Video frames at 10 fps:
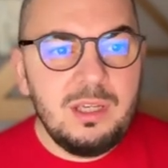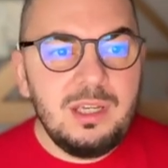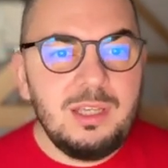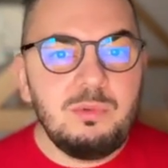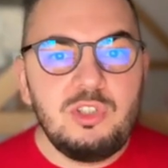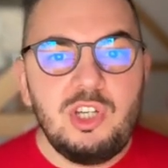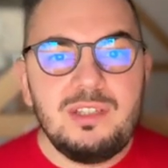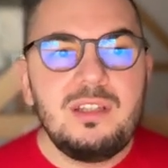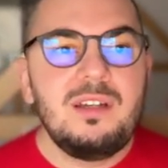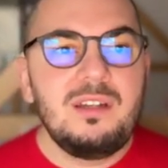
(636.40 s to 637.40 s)
it will
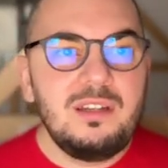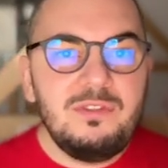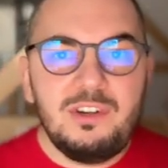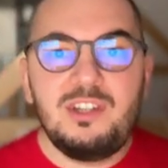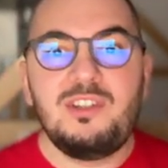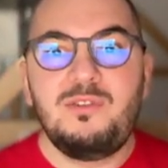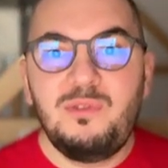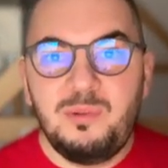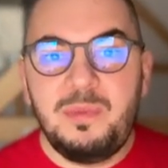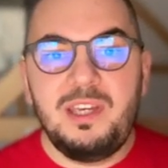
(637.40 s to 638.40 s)
just refresh the
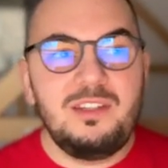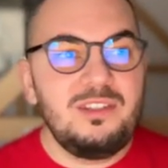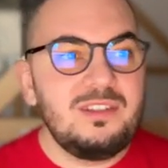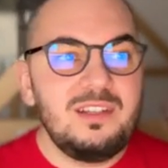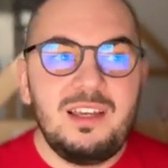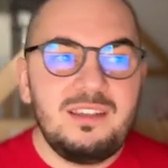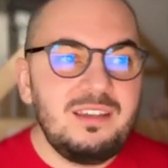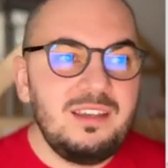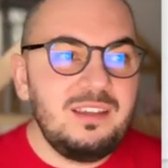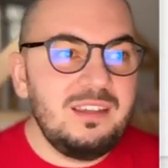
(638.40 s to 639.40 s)
full page. It's like
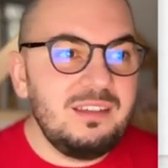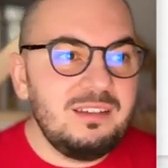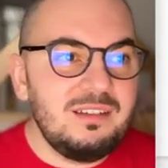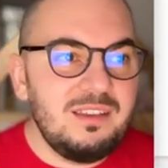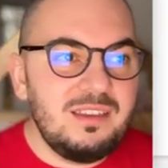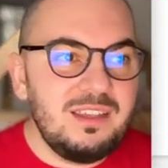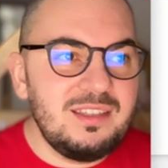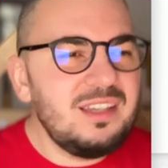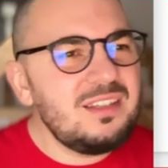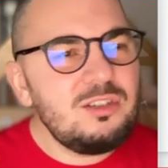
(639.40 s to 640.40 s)
hitting
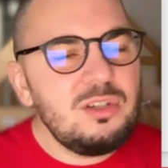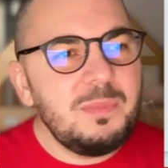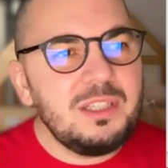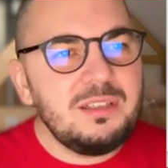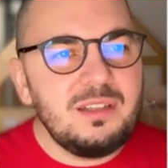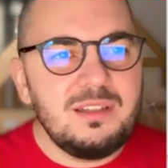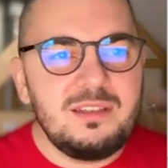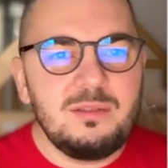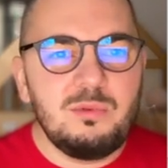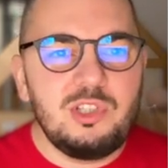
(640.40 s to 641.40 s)
this. It's actually better than
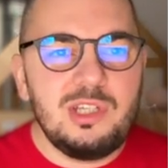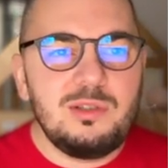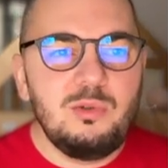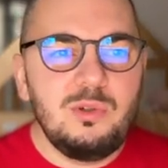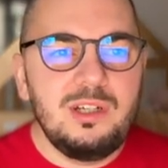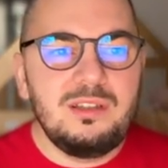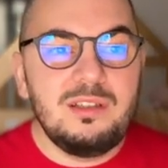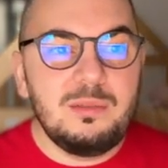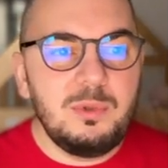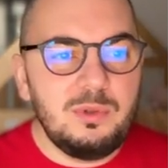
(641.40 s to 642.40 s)
this. It will just do a
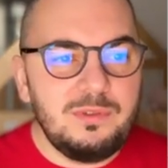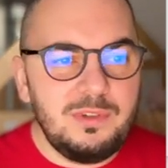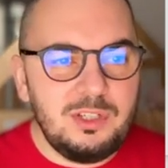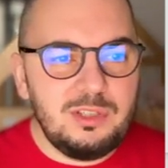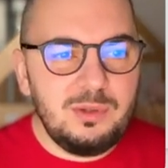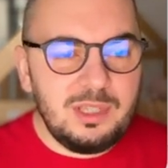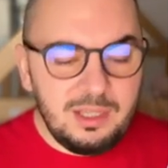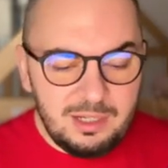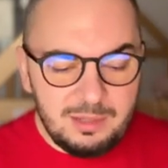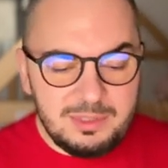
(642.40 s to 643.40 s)
turbo refresh. So
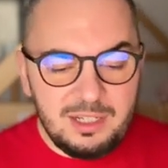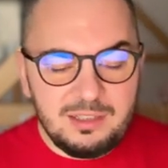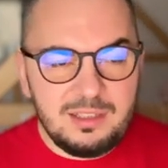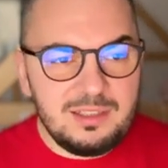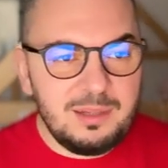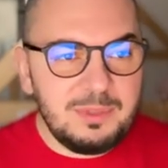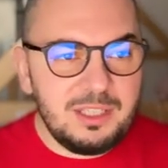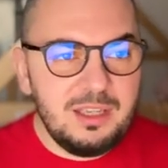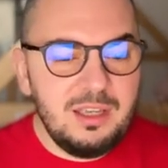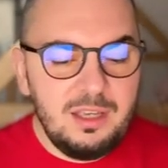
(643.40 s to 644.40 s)
again, I'm selecting
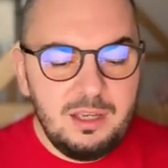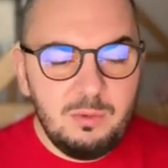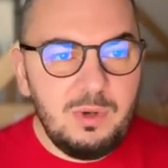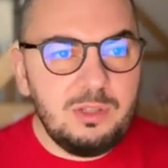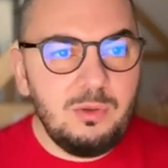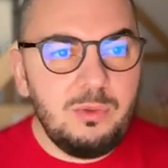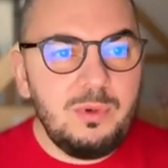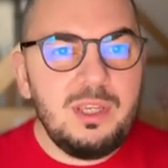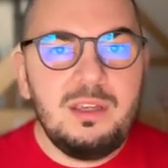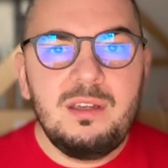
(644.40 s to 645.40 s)
something, 1, 2,
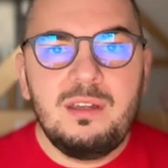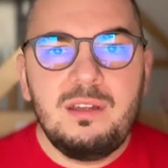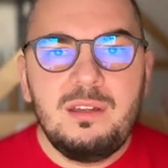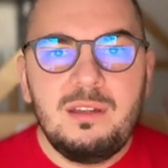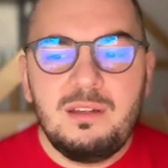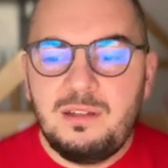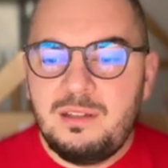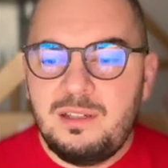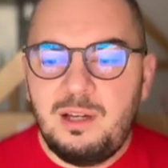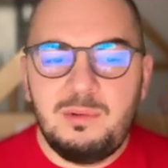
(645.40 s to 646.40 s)
3.
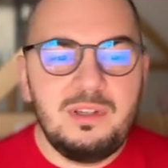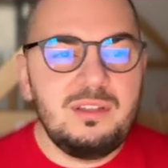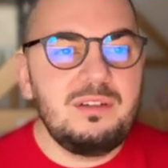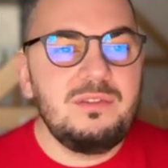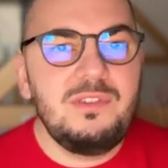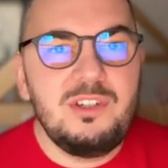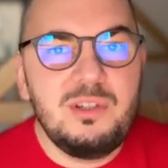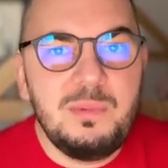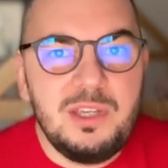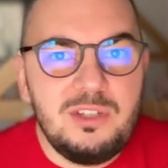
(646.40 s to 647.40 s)
Now it refreshed
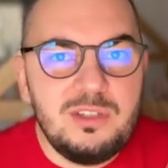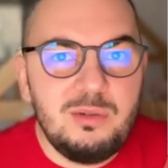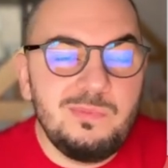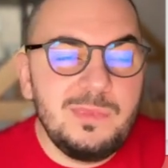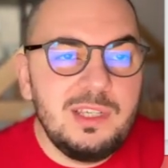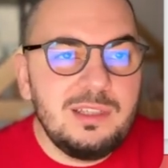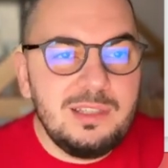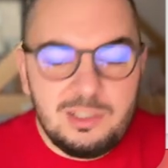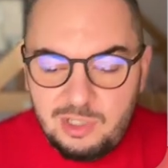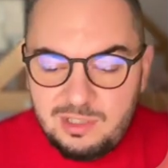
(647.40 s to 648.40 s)
the page. So
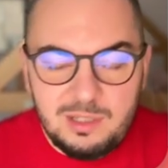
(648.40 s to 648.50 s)
that's just a